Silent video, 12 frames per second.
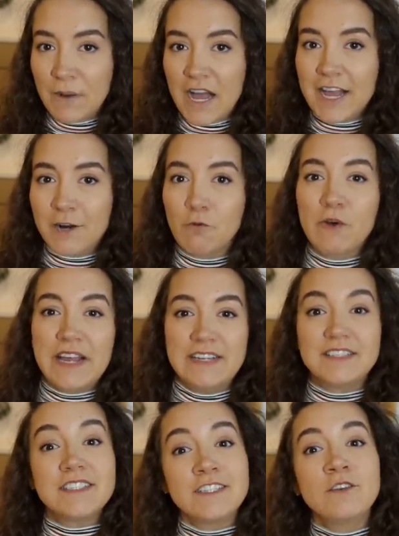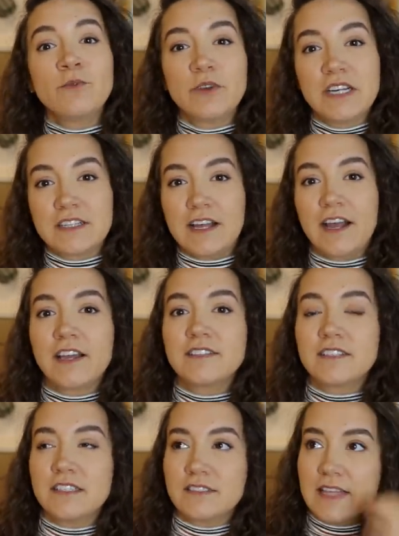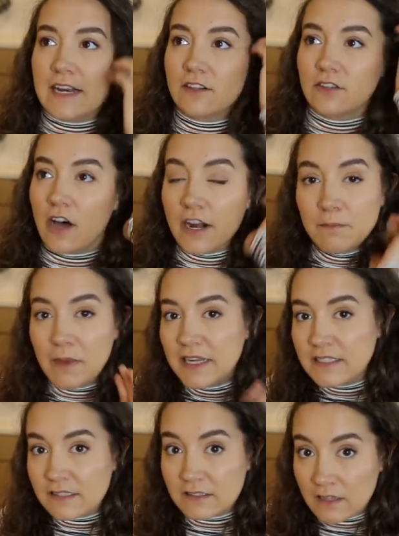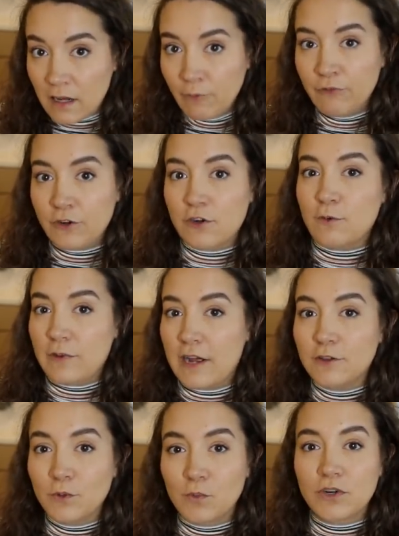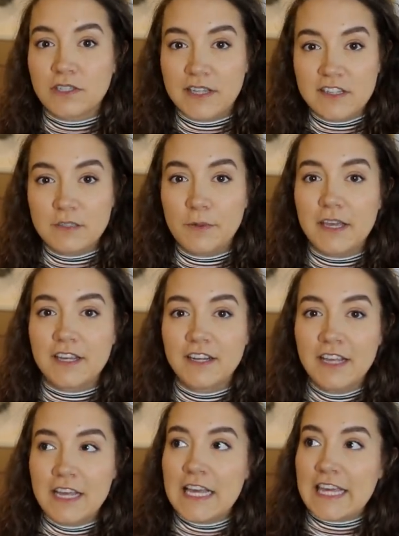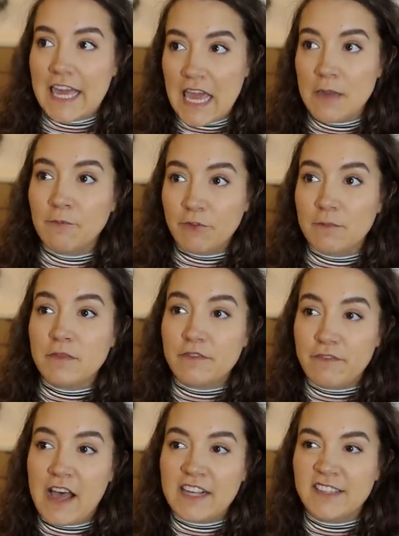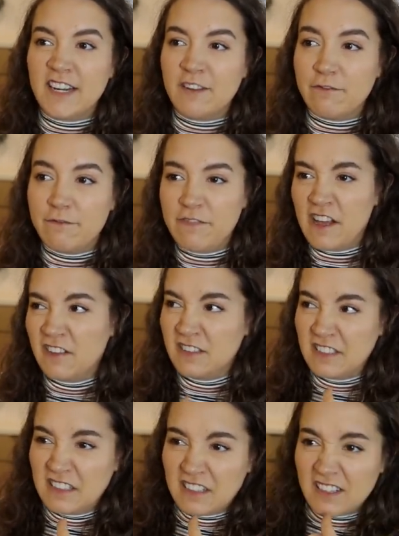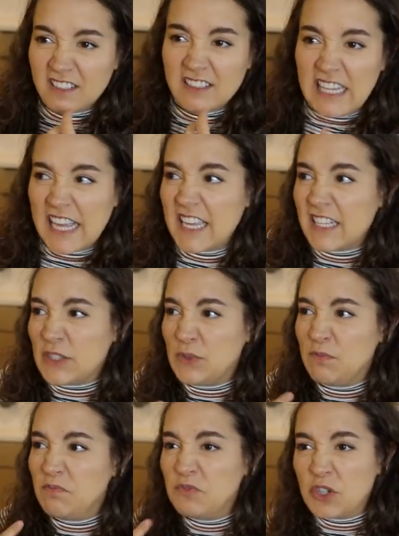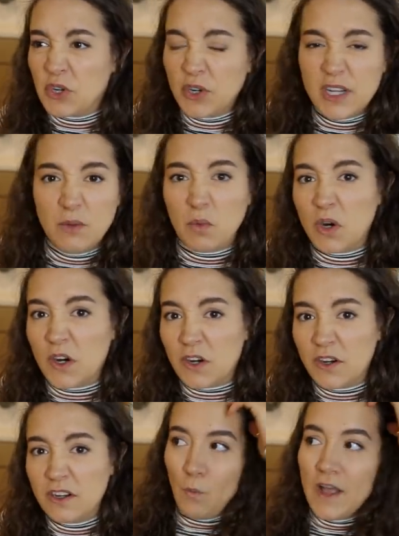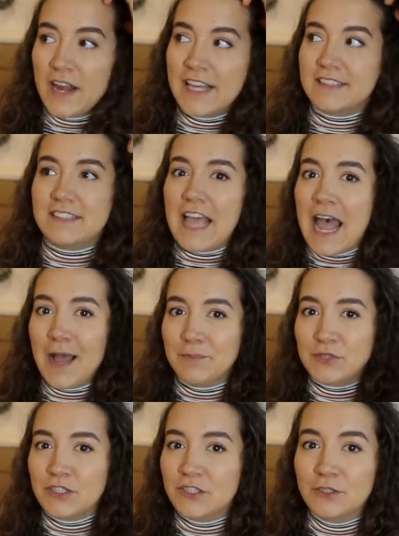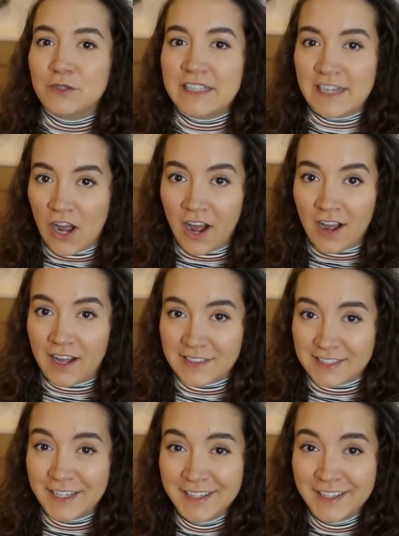But what I didn't realize is that a lot of my discomfort around the word lesbian came from the fact that it felt like a dirty word, when it's absolutely not.